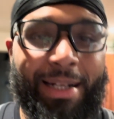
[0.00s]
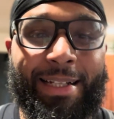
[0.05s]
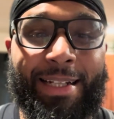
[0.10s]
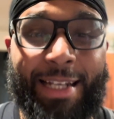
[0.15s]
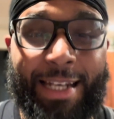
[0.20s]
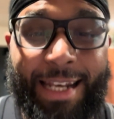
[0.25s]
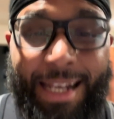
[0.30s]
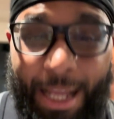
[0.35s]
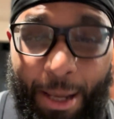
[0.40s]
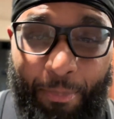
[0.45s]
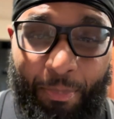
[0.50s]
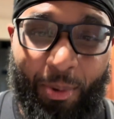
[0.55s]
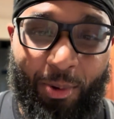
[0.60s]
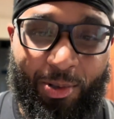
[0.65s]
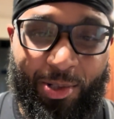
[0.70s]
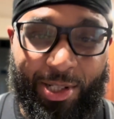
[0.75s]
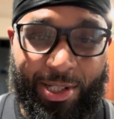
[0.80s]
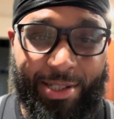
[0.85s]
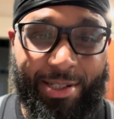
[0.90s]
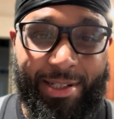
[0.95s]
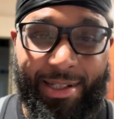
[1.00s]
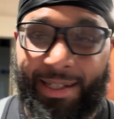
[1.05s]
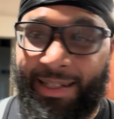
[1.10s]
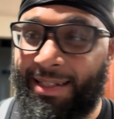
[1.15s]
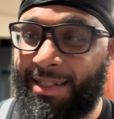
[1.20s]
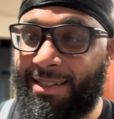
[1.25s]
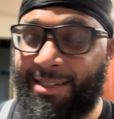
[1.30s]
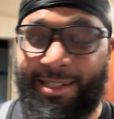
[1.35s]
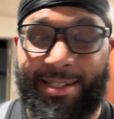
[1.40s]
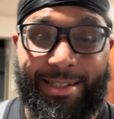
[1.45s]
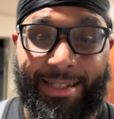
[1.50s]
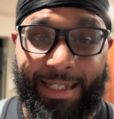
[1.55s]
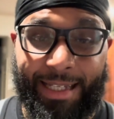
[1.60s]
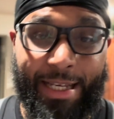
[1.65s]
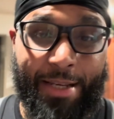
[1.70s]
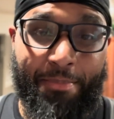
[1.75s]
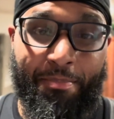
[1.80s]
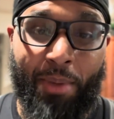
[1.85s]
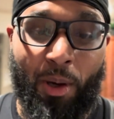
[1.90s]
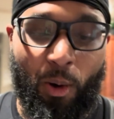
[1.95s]
nipple just to
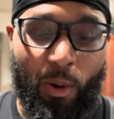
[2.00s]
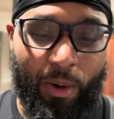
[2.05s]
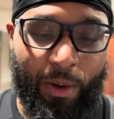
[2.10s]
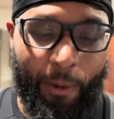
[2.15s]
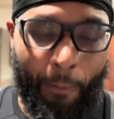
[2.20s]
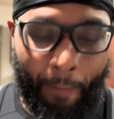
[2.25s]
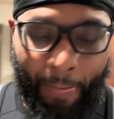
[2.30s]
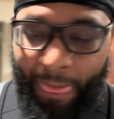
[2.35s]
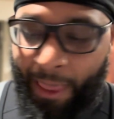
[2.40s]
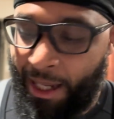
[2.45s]
get milk.